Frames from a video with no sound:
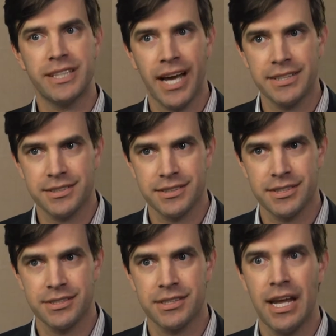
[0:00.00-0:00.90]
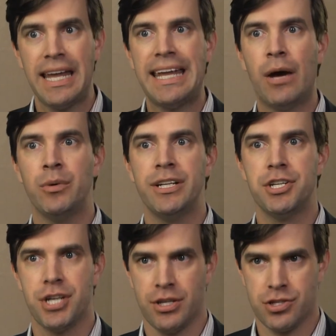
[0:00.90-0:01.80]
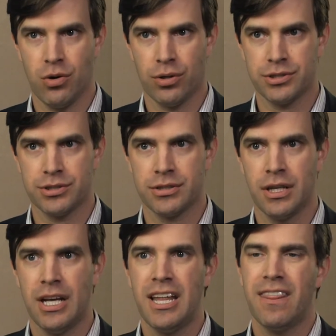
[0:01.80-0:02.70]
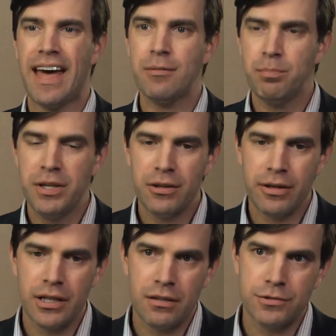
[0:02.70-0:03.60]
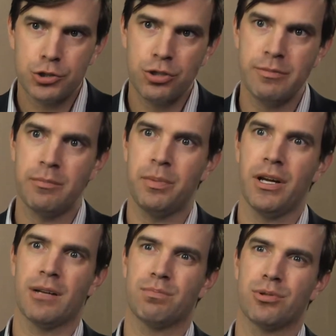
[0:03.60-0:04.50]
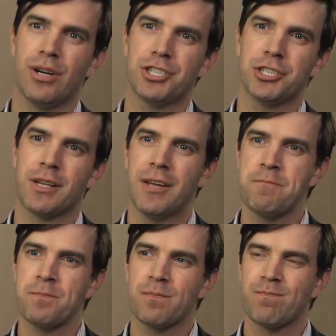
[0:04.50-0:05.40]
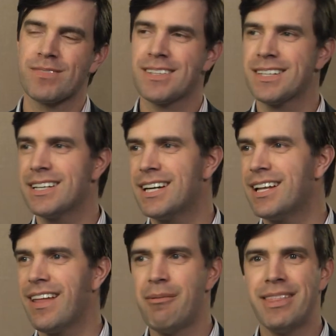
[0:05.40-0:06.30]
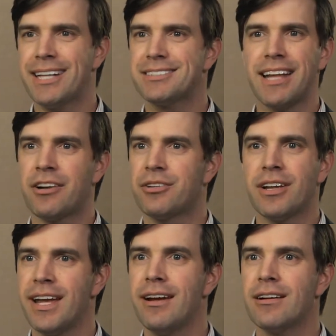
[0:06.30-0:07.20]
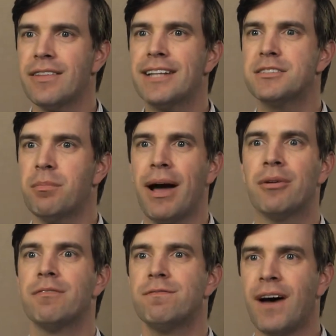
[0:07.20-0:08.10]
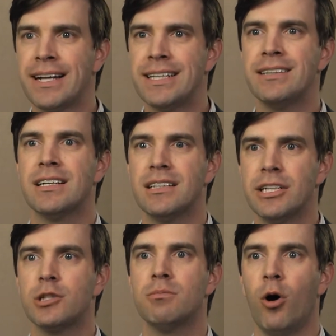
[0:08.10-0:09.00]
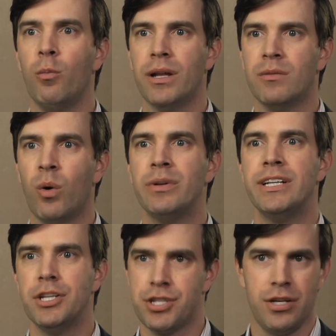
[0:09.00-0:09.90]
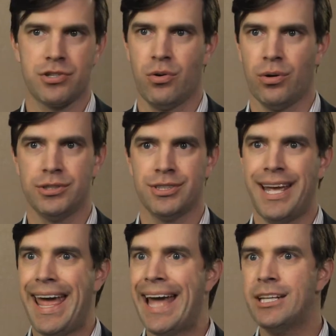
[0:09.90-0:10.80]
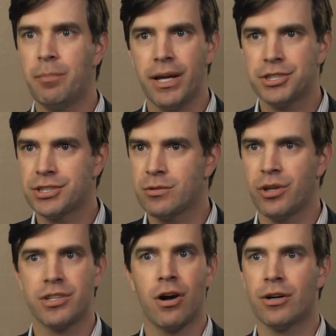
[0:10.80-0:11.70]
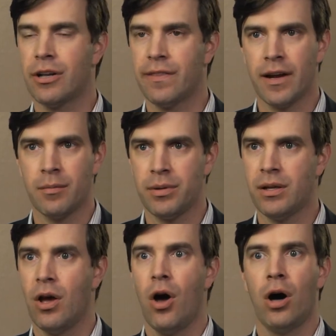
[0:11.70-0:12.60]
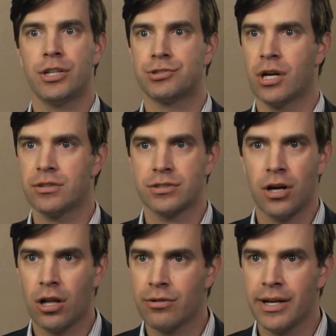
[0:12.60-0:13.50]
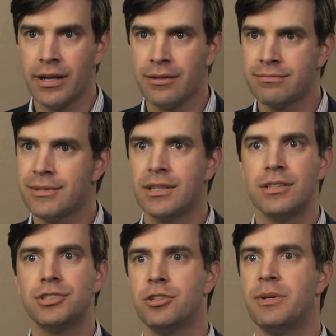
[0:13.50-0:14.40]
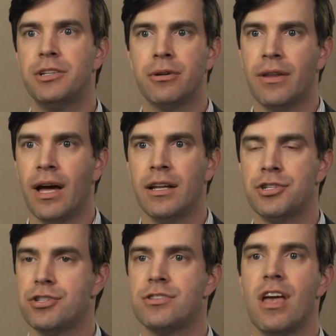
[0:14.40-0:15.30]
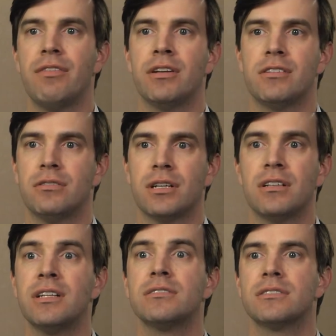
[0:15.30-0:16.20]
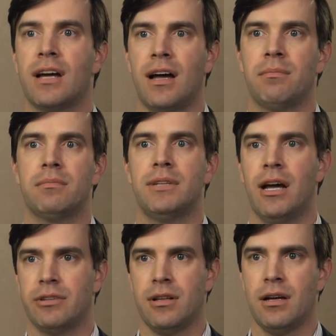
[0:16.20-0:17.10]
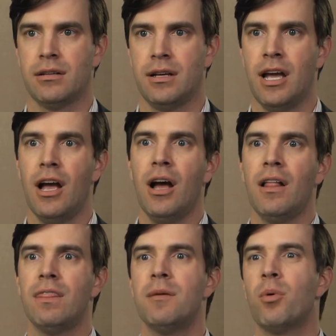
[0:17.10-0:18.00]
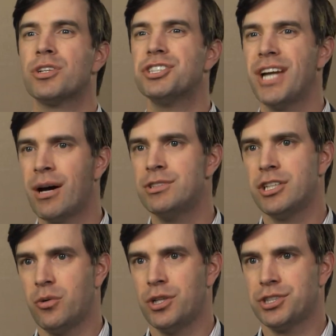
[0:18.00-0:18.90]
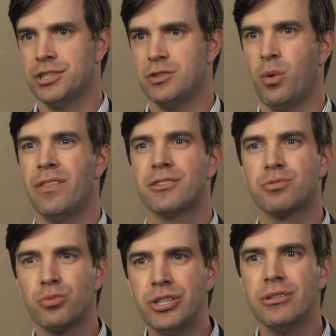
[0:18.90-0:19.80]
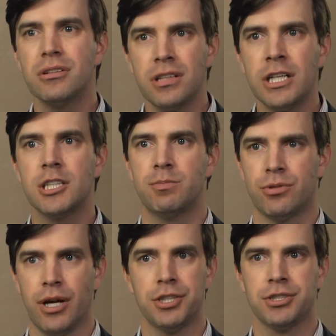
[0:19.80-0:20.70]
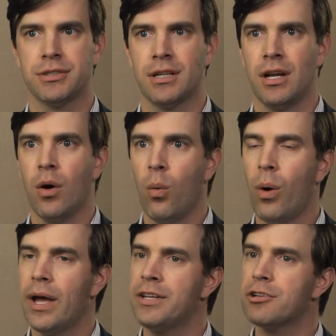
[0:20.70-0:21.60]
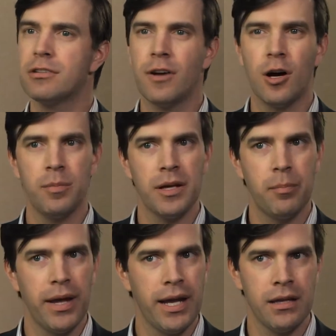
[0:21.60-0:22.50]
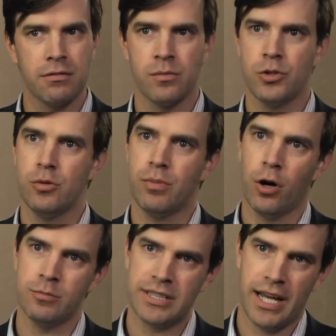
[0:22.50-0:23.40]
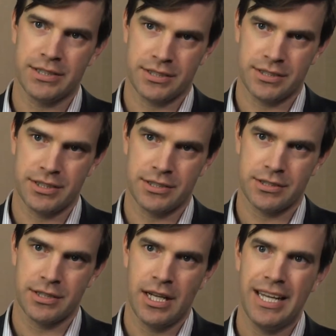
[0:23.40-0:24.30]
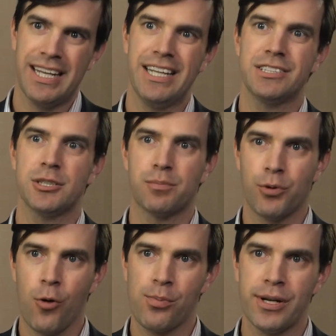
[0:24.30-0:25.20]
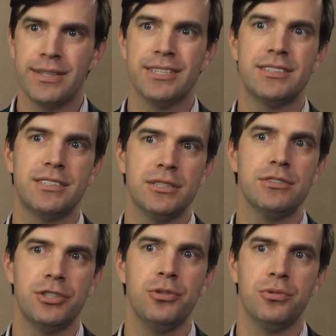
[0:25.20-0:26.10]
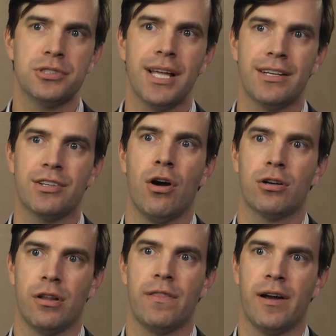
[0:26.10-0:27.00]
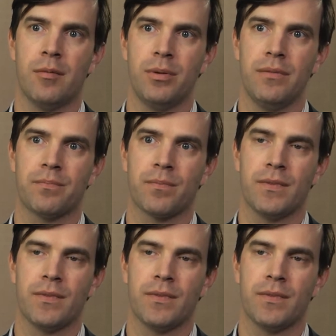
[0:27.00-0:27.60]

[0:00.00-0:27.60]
metastasis, and we need to change course that period of treatment beyond progression, I mean, that's standard of care. That's about finding the clinical moment when we need to change course. Any patient with a targeted therapy on a drug they're tolerating should be doing that and should save it until a clinical time down the line. The more challenging question is when there's real clinical progression, when you're developing pain from a new bone metastasis, is it appropriate to still use that targeted therapy?